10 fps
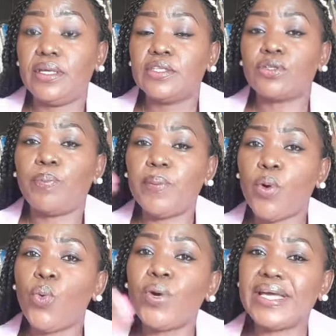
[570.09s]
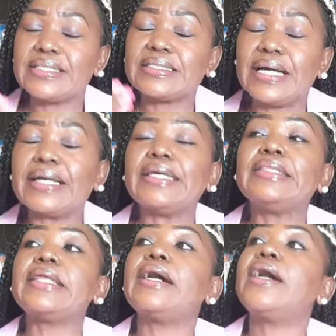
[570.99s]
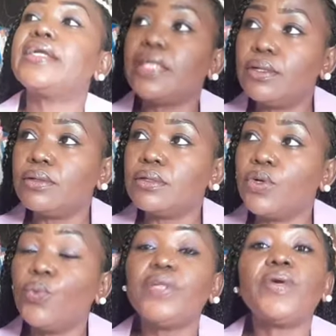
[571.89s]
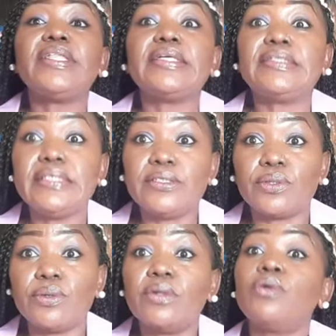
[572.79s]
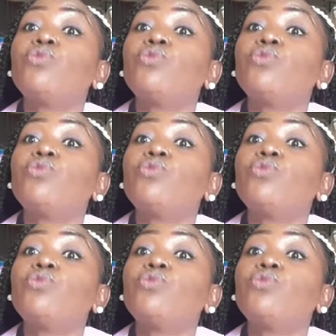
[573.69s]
So people who get stuck in the analog, when you're in the digital,